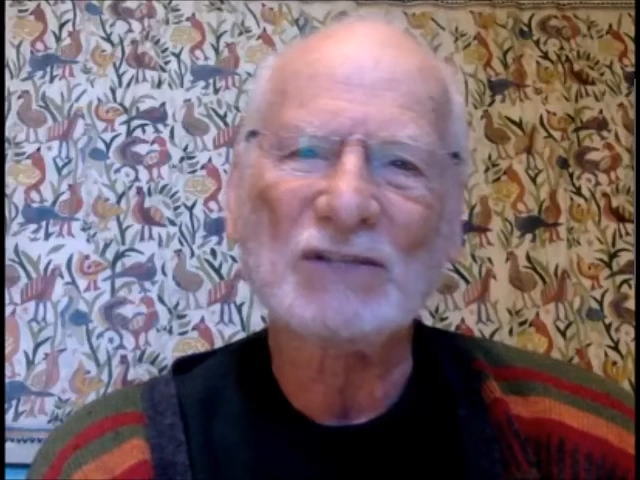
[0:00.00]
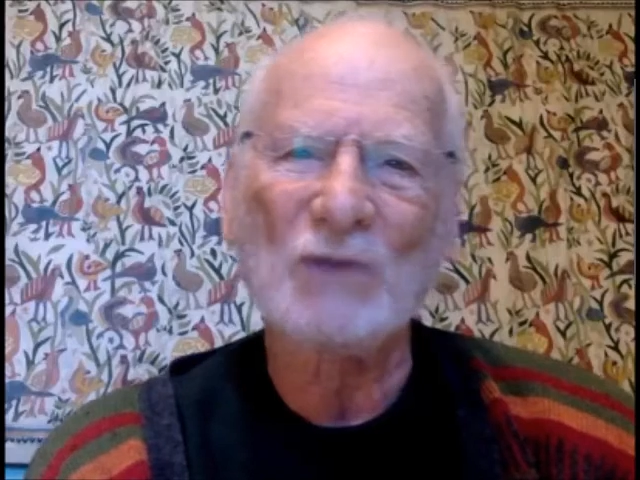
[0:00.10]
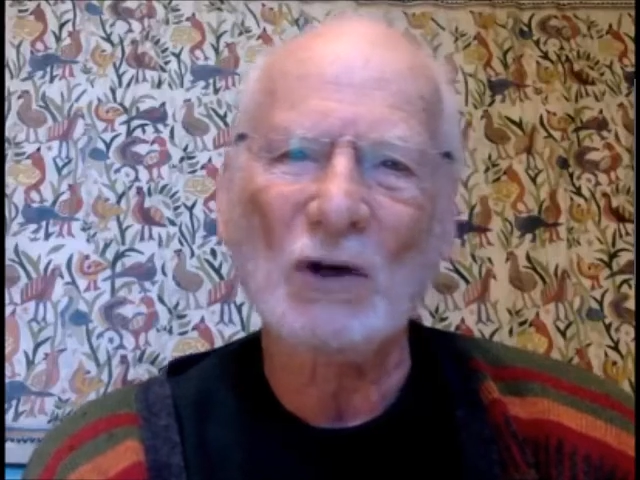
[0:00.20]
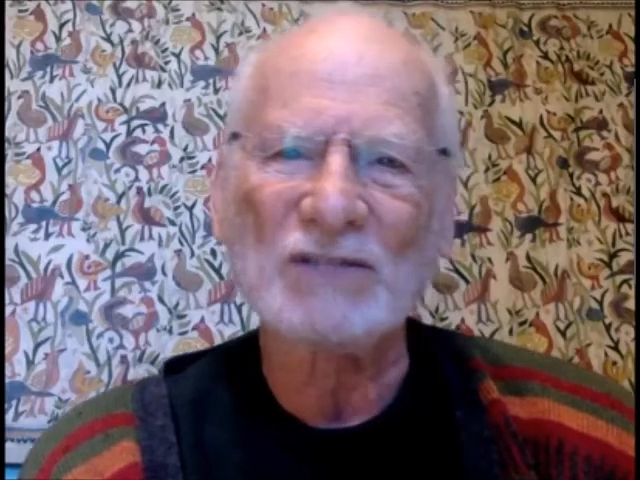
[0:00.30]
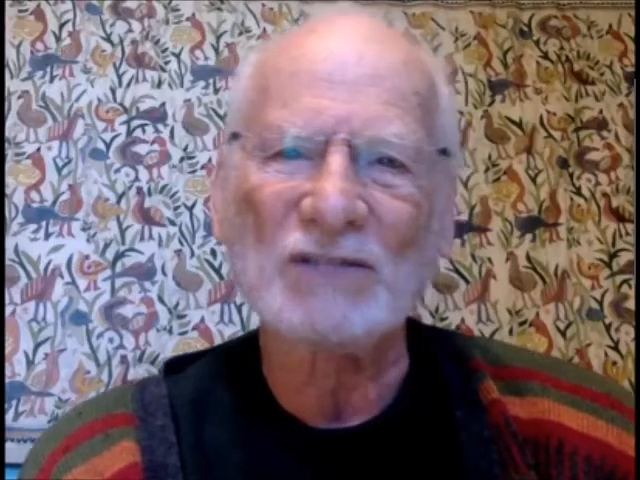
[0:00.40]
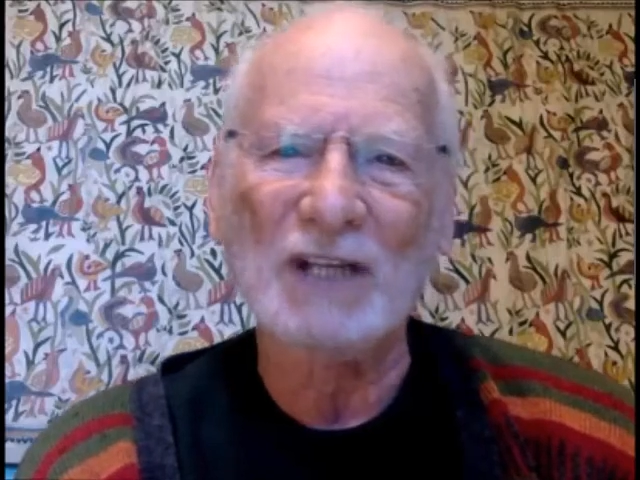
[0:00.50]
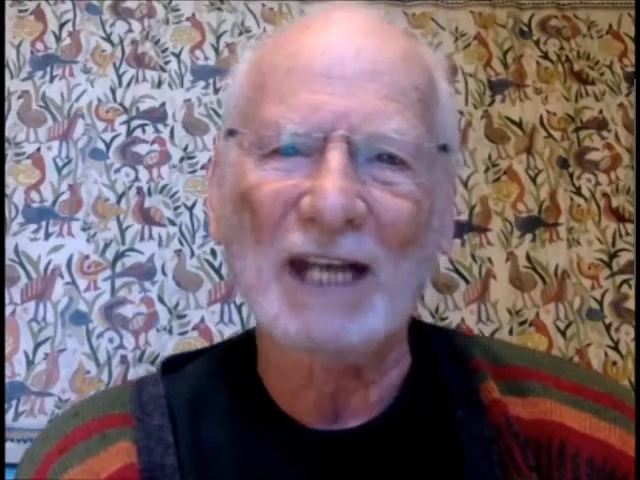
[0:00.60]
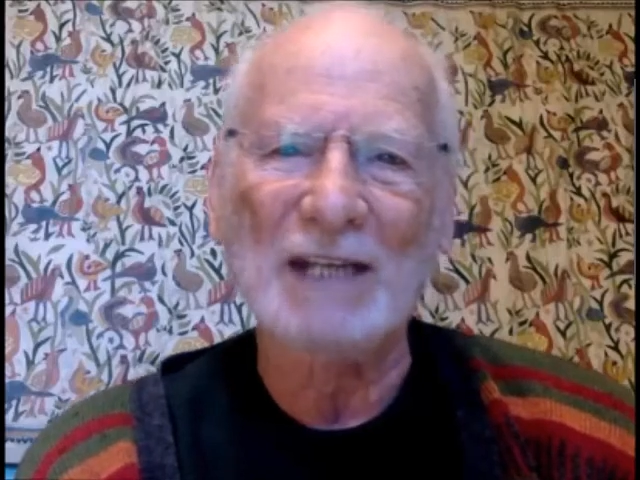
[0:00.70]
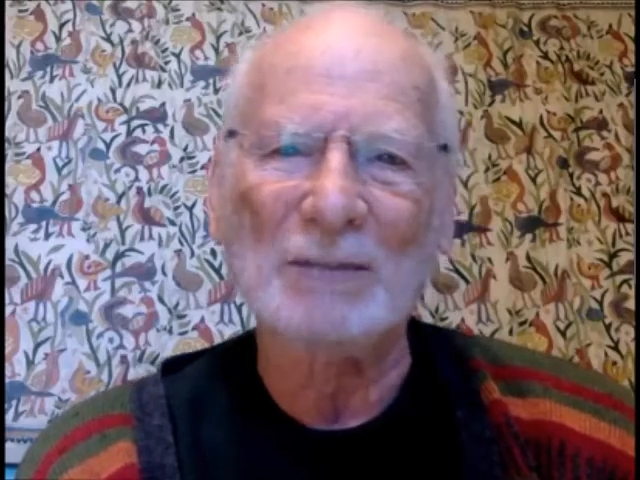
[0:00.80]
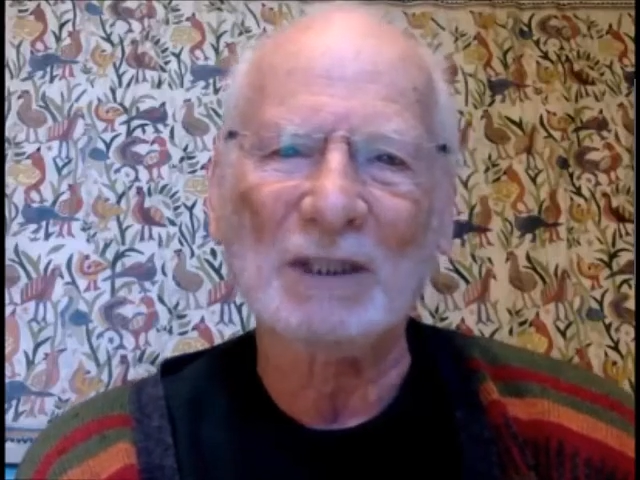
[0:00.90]
Voice for
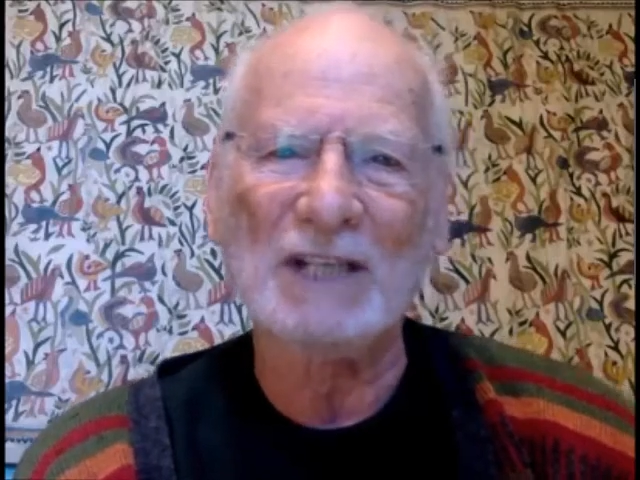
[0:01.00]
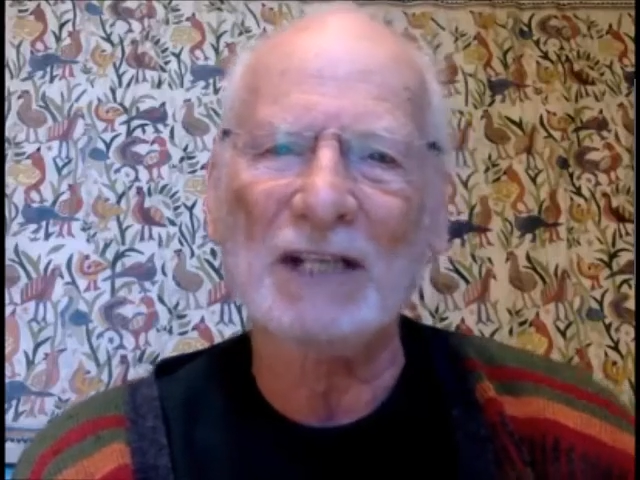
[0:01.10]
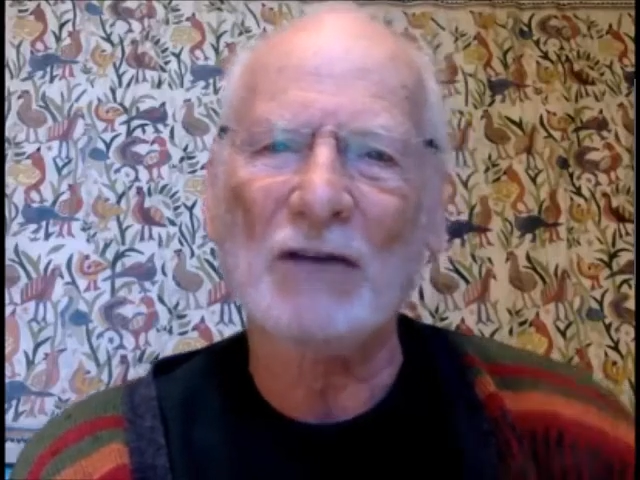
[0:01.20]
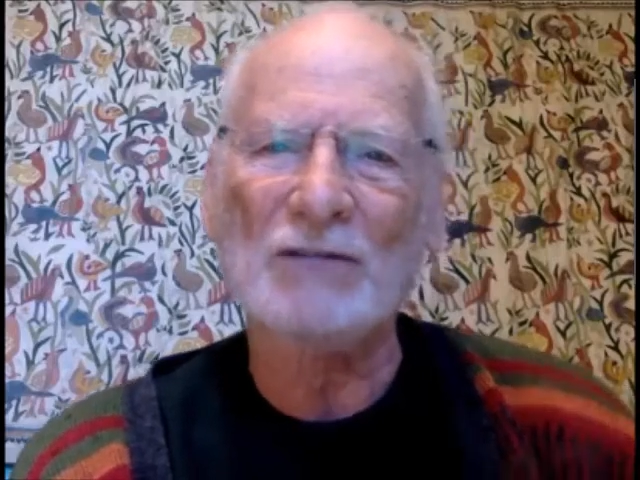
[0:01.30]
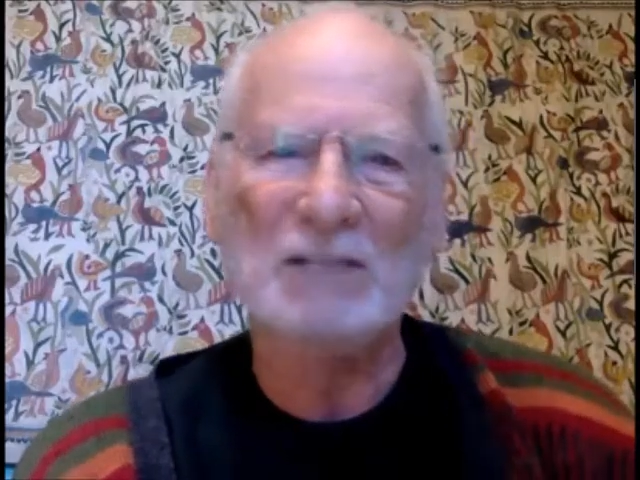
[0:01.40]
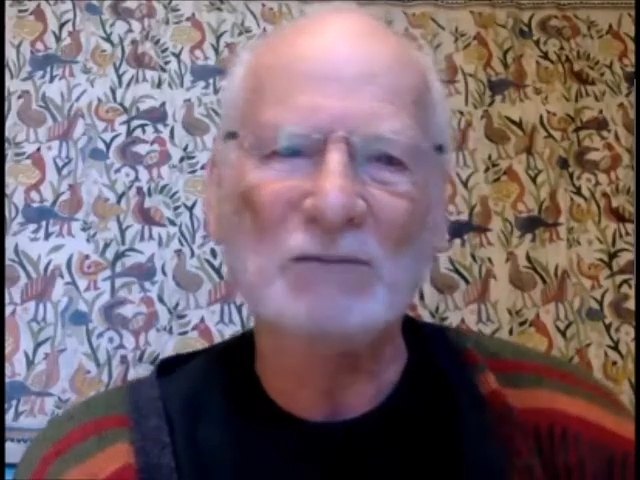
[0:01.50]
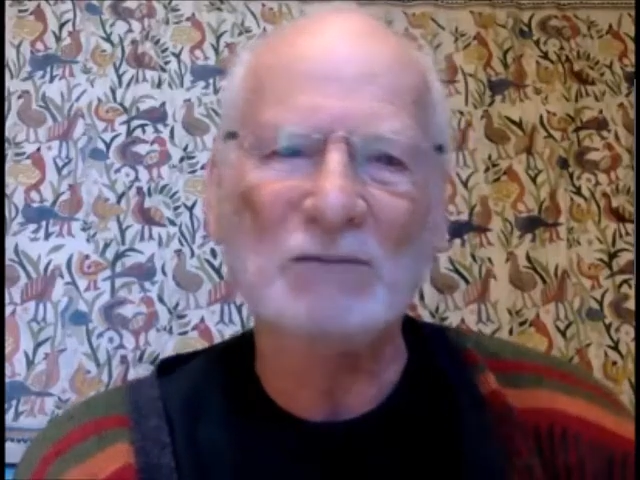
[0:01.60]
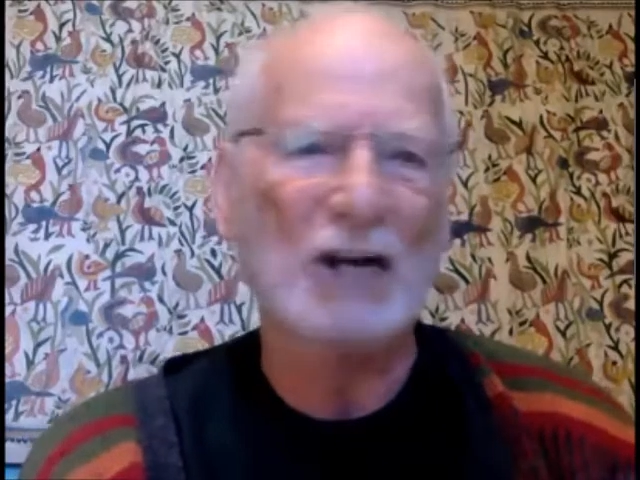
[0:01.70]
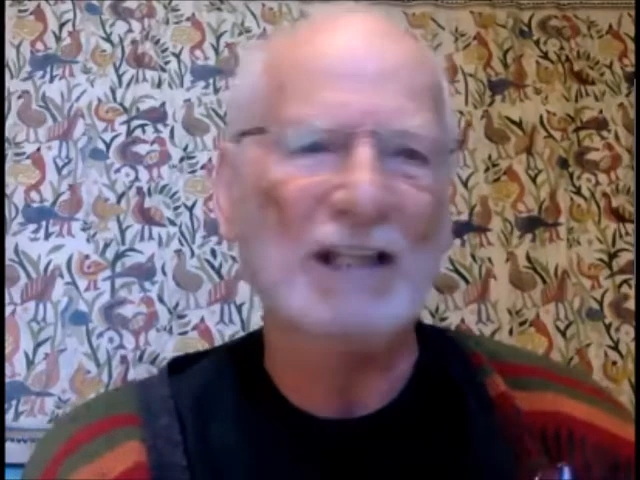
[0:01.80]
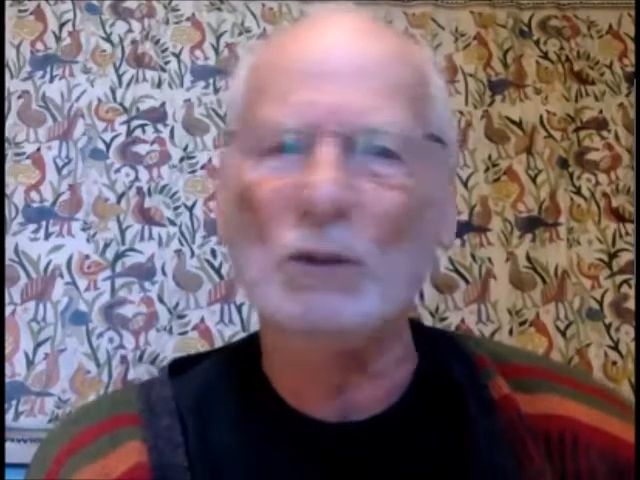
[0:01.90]
Labour, they offered him
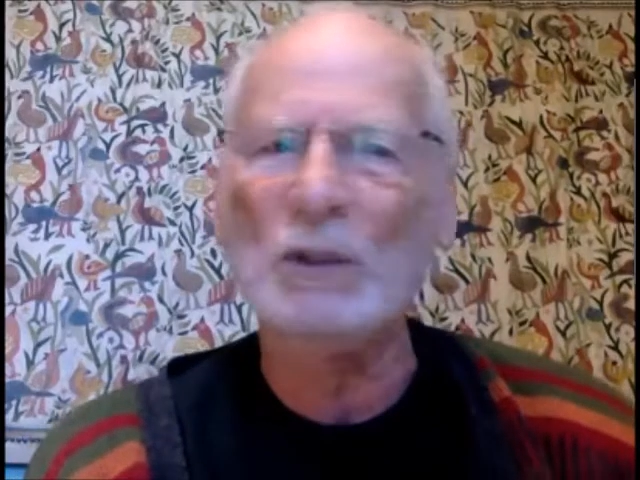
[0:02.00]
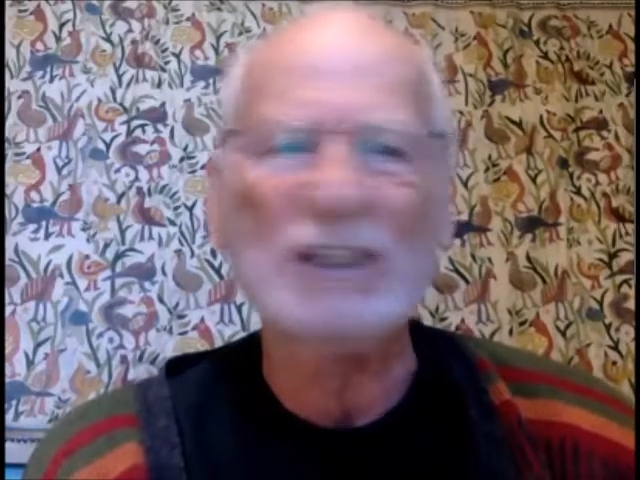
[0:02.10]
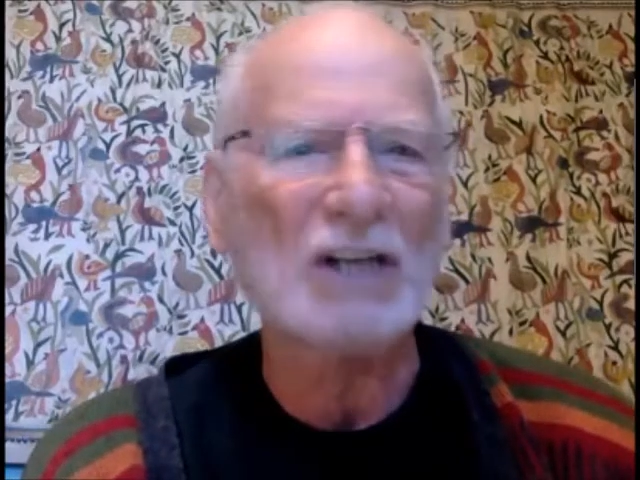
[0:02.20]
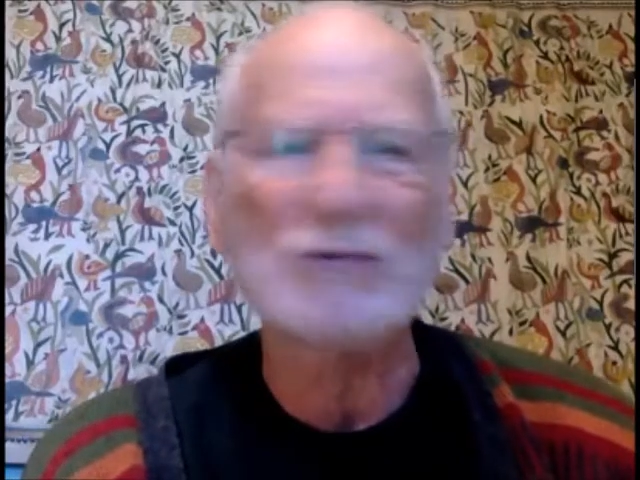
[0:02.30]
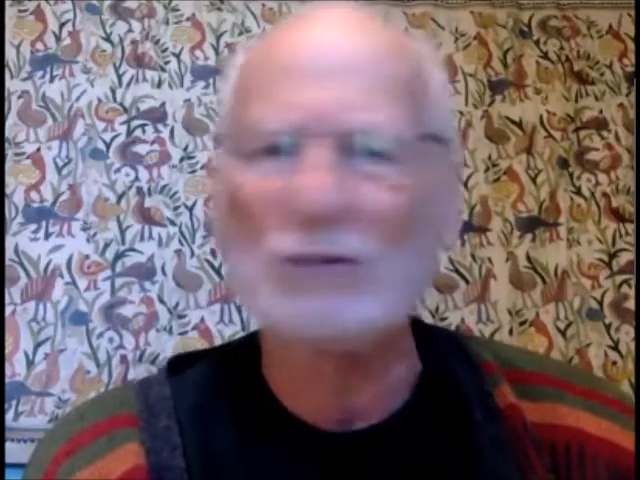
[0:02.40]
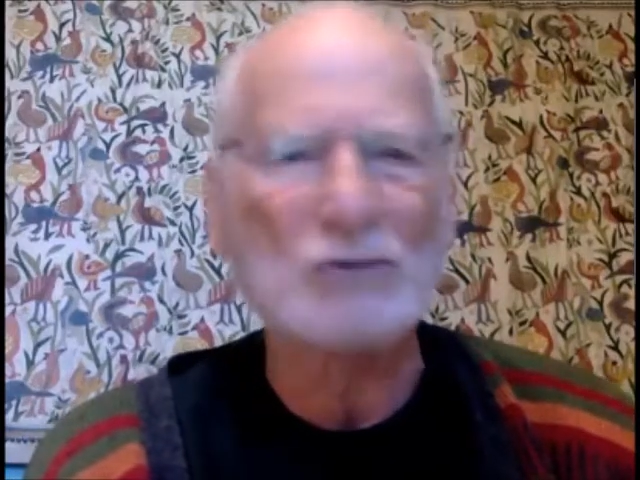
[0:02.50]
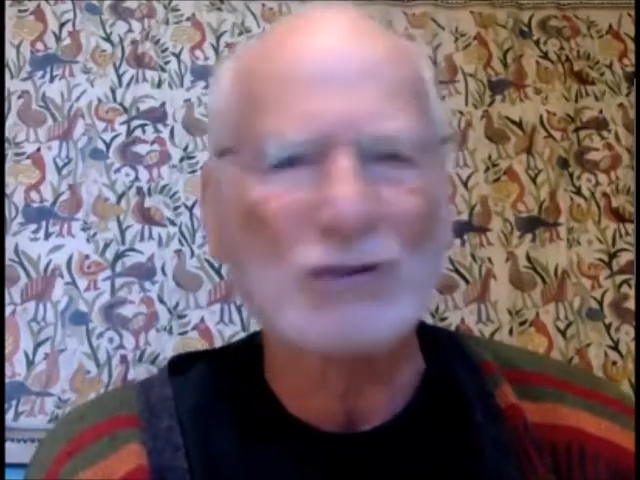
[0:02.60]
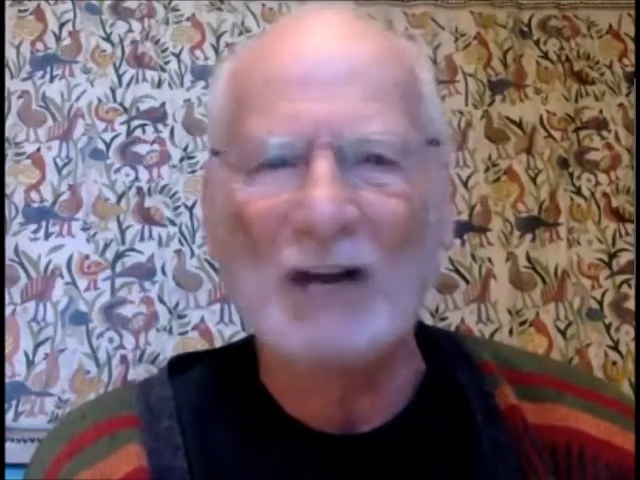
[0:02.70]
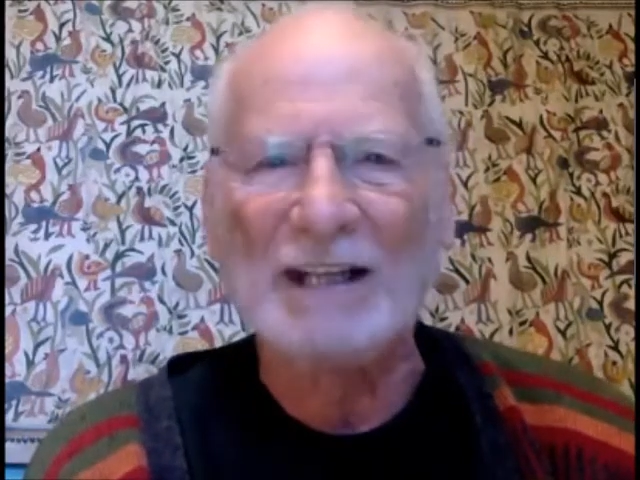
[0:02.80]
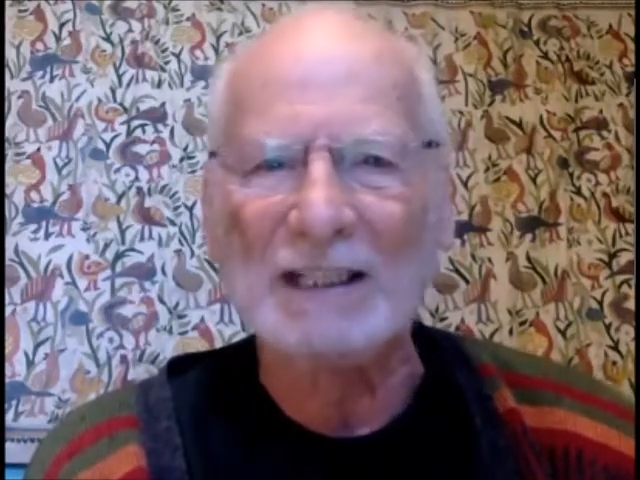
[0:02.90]
training. We don't do
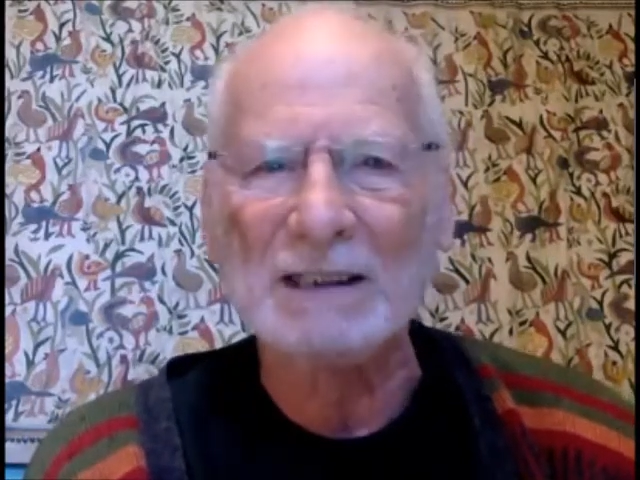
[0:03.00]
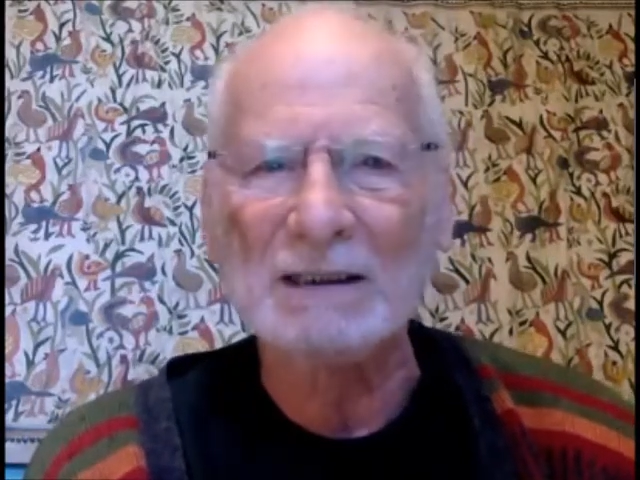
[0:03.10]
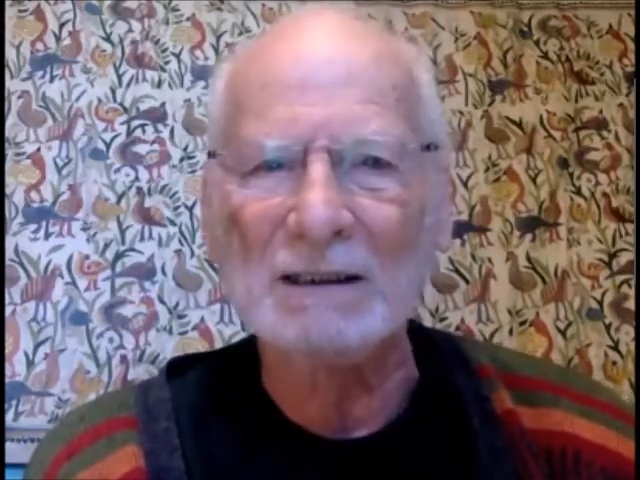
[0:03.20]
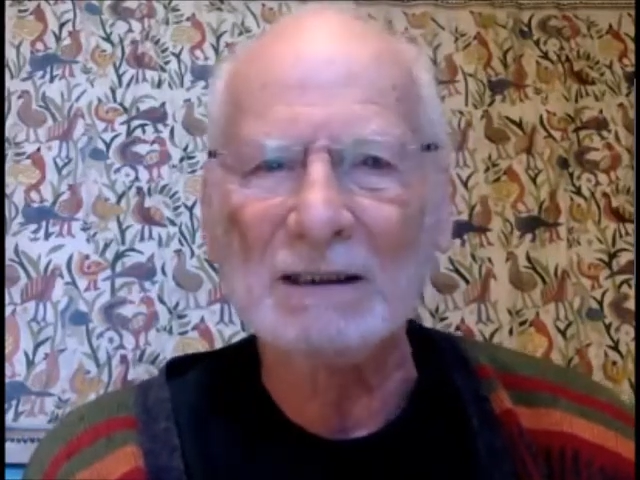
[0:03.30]
training.